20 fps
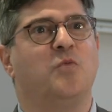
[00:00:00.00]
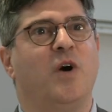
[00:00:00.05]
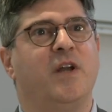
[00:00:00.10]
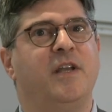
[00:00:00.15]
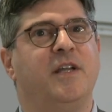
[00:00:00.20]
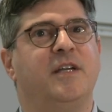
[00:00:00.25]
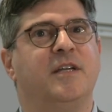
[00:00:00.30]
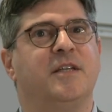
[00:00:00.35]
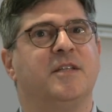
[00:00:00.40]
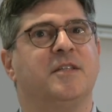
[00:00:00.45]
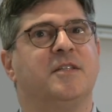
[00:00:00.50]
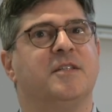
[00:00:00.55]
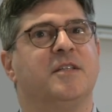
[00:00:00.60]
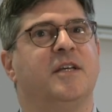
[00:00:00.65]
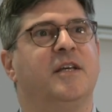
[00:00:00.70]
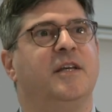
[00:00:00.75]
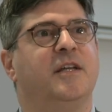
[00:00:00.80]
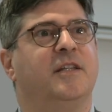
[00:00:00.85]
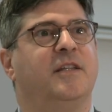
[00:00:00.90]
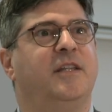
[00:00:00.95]
One is
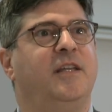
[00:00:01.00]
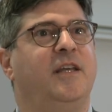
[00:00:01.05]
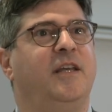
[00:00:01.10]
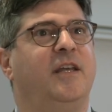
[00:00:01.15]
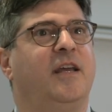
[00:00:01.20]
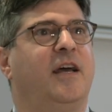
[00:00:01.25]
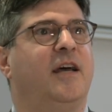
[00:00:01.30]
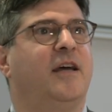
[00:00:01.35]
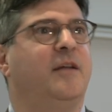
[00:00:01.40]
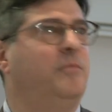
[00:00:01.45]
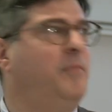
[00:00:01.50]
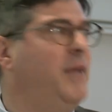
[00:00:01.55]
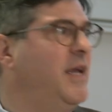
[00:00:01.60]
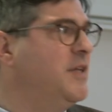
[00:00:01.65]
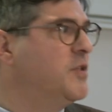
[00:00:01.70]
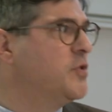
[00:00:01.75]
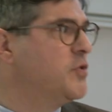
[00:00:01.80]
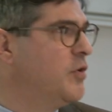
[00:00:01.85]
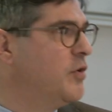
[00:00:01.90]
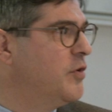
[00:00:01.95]
the, uh,
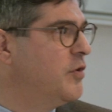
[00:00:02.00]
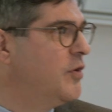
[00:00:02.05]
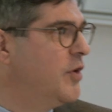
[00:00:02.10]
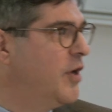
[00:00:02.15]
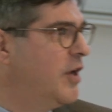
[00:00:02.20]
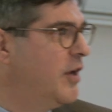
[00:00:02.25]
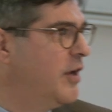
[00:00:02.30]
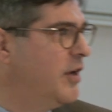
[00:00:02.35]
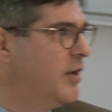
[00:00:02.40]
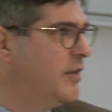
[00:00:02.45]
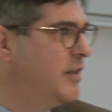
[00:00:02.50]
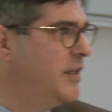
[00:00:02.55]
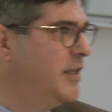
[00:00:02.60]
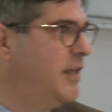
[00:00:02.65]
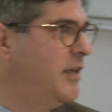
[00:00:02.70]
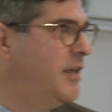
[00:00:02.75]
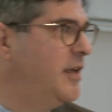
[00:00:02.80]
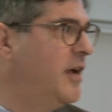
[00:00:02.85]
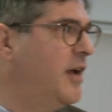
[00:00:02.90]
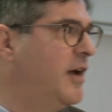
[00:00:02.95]
based on uh,
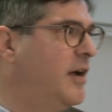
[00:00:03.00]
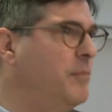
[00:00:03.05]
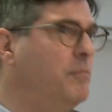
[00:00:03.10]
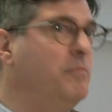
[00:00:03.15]
the uh,